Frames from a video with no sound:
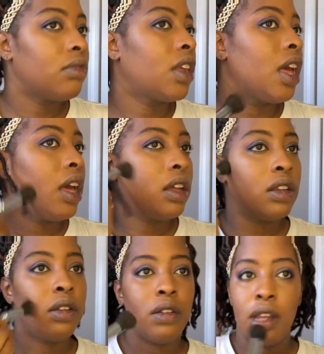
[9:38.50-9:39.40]
Okay,
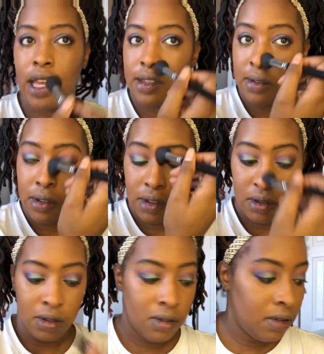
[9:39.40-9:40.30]
nice.
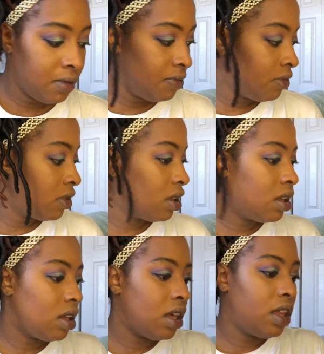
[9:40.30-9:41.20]

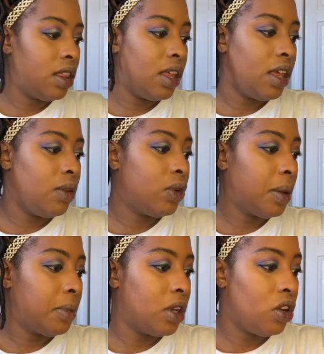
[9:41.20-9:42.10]
And then what
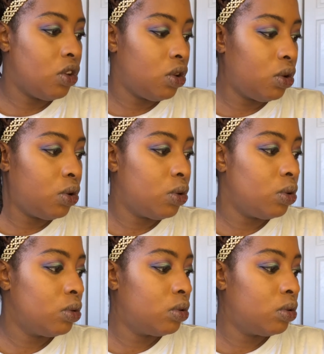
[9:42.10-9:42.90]
I'm gonna do